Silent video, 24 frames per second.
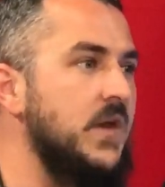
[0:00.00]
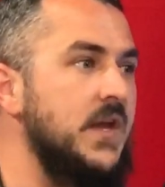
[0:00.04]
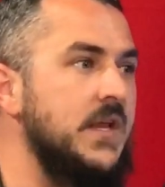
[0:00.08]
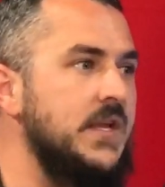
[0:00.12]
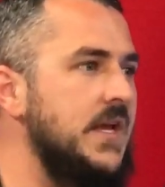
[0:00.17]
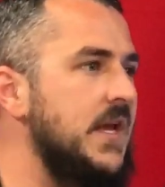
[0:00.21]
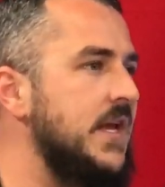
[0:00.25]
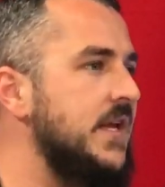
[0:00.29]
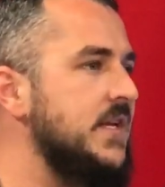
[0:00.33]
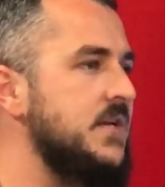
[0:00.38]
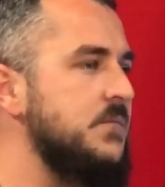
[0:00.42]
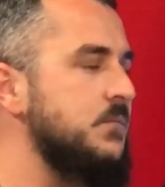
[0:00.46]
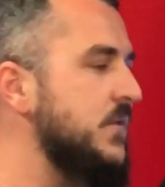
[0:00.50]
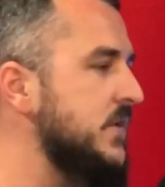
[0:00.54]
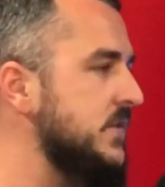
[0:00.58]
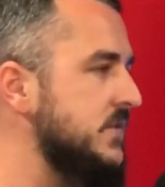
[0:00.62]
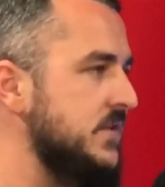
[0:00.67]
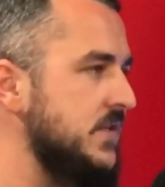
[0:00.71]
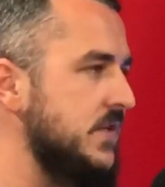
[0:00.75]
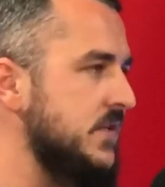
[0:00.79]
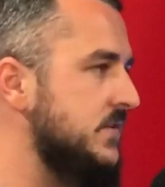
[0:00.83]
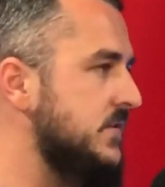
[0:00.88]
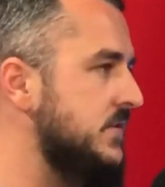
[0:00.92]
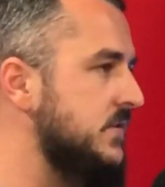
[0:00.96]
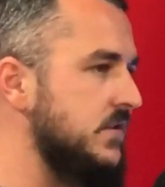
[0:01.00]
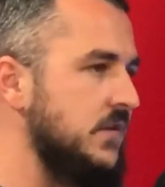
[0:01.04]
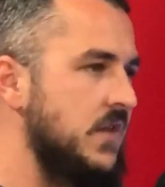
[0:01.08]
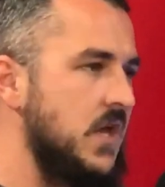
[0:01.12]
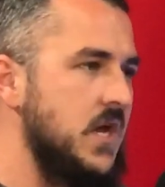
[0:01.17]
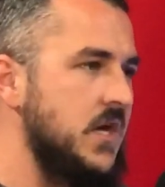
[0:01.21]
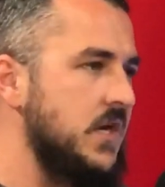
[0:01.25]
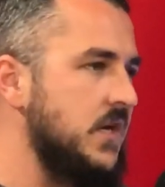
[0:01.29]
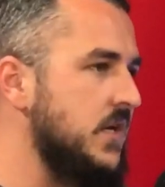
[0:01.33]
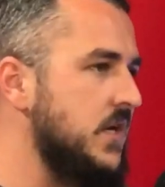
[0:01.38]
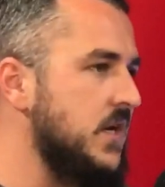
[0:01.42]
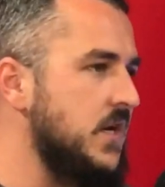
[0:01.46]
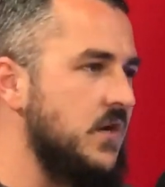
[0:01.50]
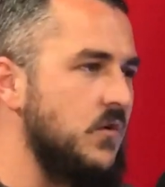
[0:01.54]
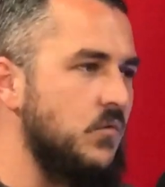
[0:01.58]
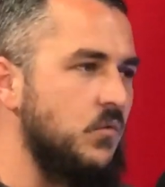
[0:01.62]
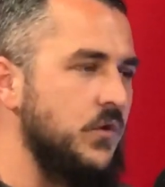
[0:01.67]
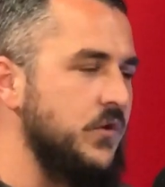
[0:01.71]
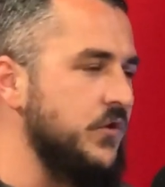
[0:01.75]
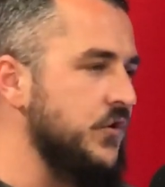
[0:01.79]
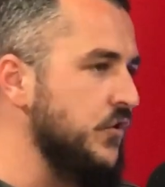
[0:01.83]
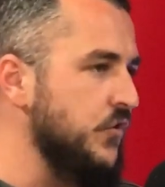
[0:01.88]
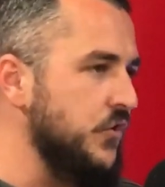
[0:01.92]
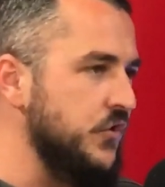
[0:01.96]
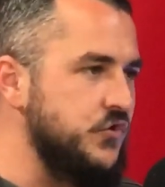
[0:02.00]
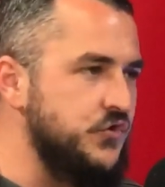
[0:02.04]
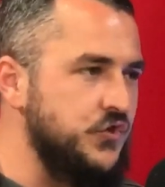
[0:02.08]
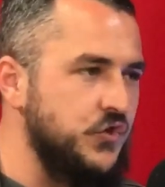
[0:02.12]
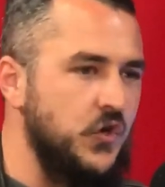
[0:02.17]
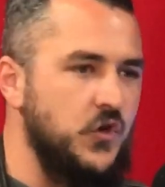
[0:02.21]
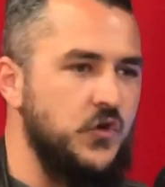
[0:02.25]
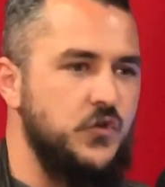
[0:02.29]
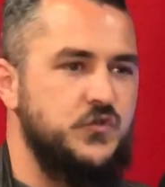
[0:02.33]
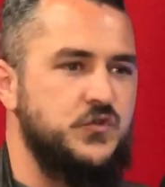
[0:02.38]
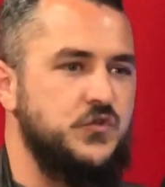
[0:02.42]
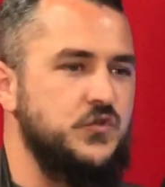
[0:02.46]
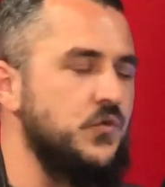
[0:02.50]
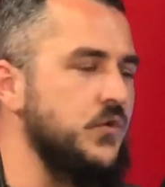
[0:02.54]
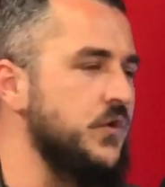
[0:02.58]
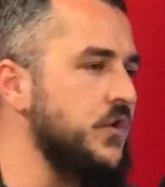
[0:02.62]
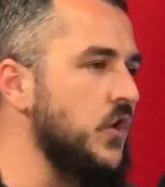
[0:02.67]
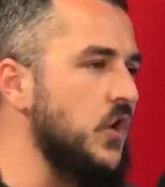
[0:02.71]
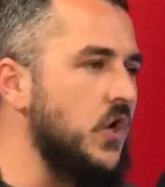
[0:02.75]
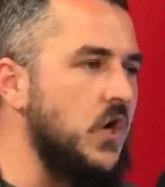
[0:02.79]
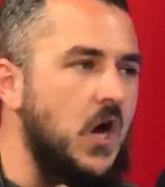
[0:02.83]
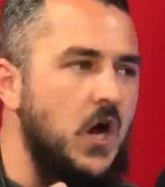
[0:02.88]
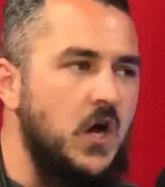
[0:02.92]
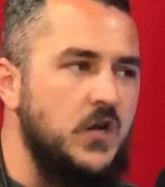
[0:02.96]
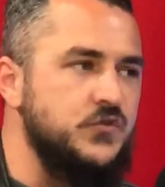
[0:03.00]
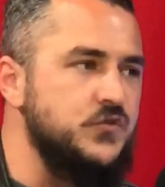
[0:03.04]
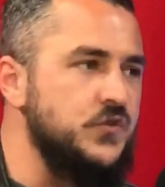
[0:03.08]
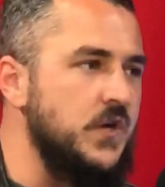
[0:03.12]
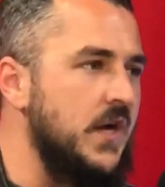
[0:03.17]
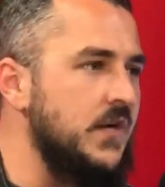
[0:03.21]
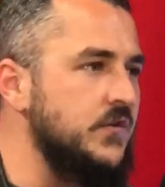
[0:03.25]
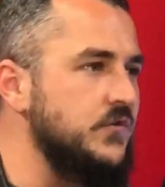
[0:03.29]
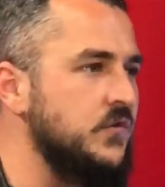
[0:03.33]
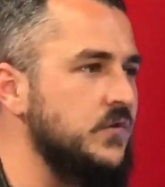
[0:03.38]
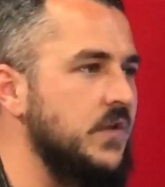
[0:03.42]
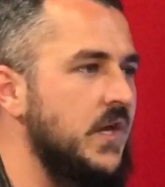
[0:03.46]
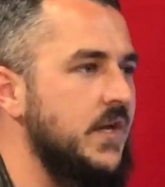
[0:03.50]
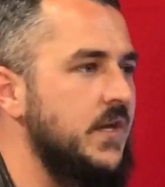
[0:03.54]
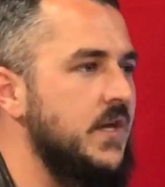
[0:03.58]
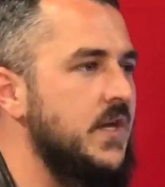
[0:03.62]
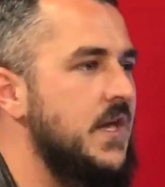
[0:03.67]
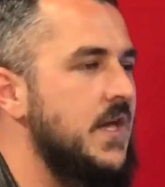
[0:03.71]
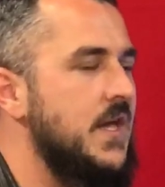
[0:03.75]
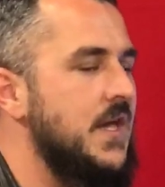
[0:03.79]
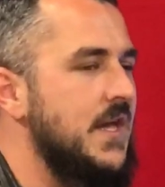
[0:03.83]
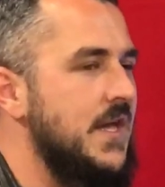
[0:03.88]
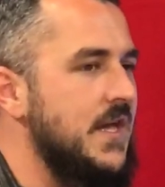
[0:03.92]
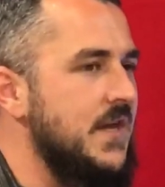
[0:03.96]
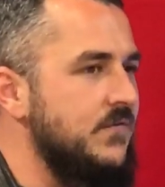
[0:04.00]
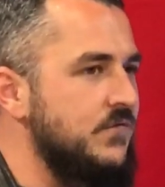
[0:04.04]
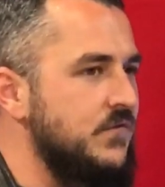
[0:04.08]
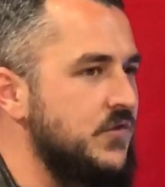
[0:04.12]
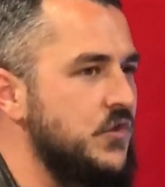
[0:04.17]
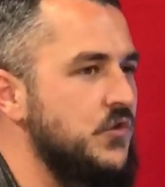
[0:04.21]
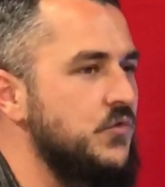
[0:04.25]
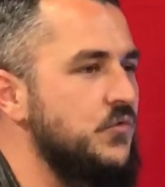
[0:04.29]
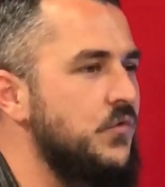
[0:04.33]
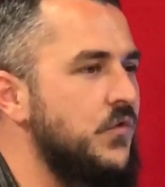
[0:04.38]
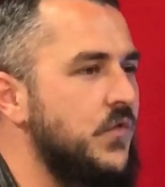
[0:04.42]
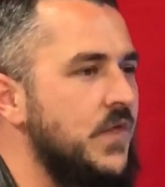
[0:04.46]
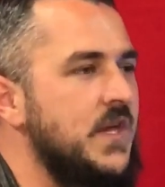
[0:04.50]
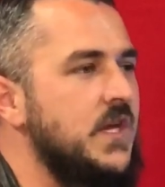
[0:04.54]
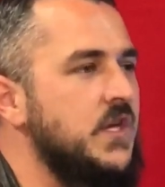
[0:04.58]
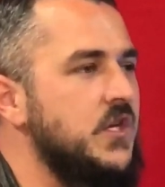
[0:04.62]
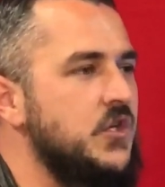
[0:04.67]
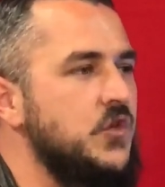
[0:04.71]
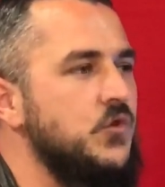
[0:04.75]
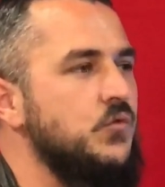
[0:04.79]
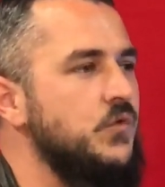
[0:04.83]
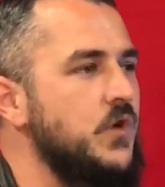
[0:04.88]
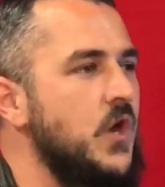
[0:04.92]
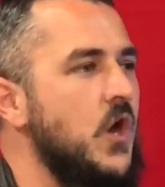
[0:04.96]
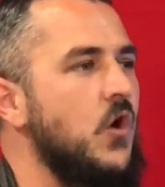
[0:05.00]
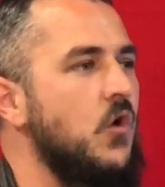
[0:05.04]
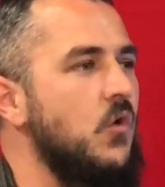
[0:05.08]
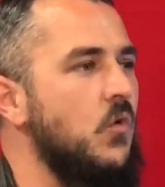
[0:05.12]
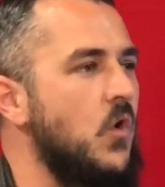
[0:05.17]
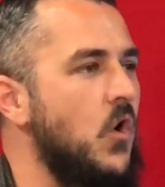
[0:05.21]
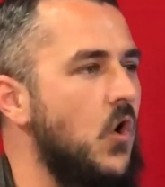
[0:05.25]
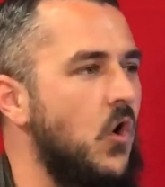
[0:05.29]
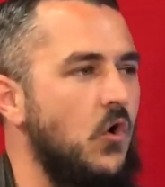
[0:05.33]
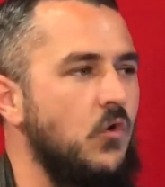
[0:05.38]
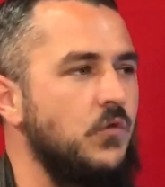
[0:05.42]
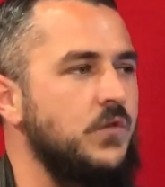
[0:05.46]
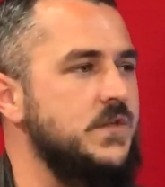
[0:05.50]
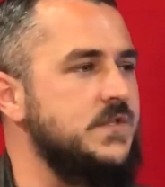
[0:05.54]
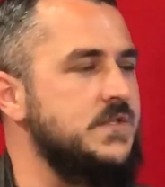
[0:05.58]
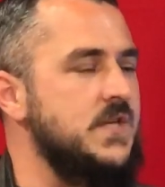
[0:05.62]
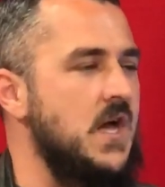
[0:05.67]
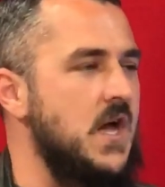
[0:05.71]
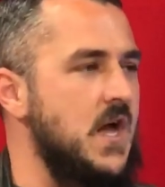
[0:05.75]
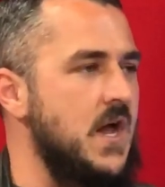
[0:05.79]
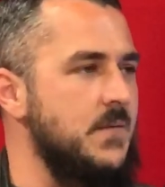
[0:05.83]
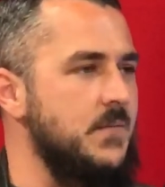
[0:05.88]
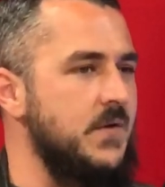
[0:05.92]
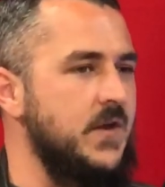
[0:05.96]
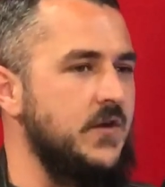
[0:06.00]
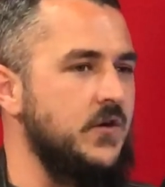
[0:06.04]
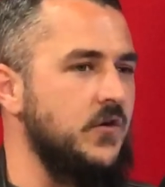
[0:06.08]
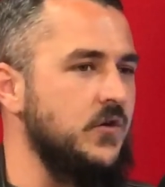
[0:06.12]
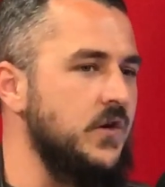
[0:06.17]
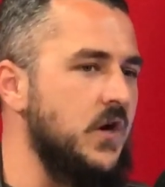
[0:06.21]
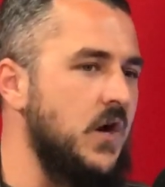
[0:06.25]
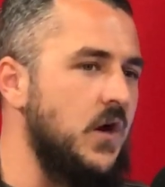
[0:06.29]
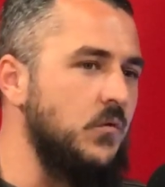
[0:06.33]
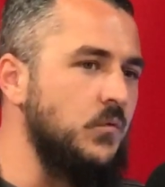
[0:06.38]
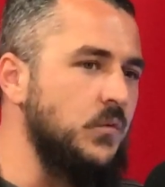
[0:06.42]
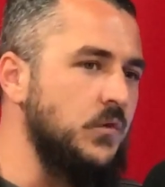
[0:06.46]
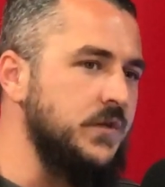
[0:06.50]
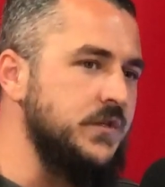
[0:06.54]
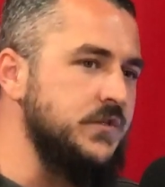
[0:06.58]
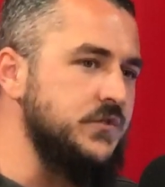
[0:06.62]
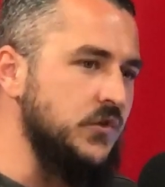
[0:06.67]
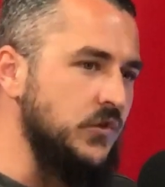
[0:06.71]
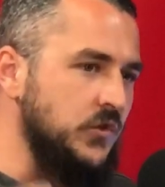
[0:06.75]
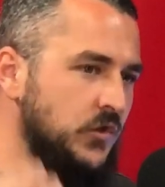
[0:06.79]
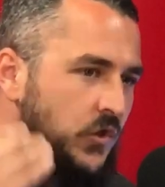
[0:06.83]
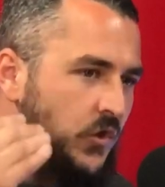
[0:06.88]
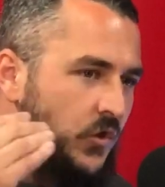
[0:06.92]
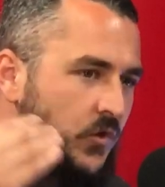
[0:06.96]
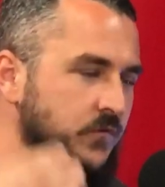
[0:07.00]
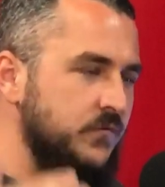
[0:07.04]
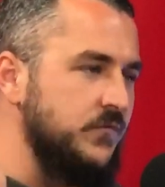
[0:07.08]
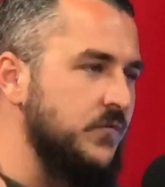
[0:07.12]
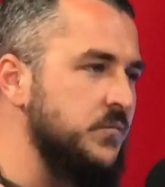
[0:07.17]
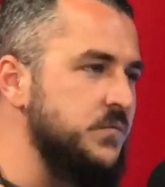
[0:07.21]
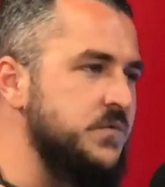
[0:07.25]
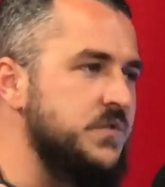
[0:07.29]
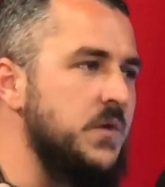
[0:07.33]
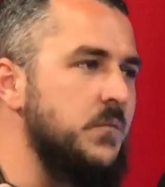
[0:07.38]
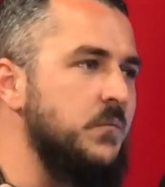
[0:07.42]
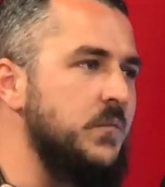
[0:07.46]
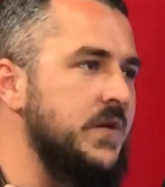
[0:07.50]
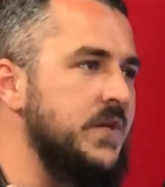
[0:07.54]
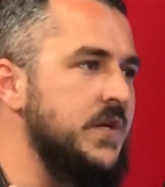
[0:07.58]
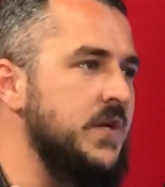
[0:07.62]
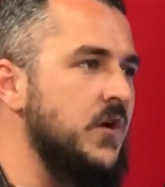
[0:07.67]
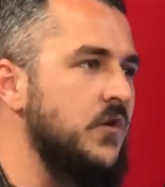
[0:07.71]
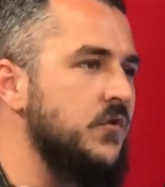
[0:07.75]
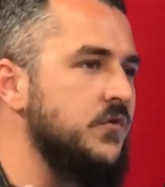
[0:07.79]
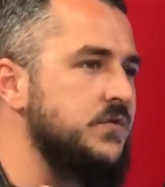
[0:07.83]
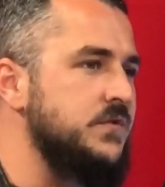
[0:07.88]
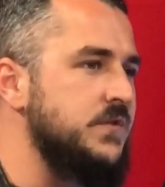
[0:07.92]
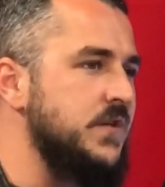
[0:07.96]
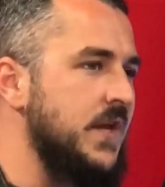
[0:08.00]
in any business, yeah. like whether you're a church or you're a contractor, like if you think you know all the time and are not willing to learn from somebody else.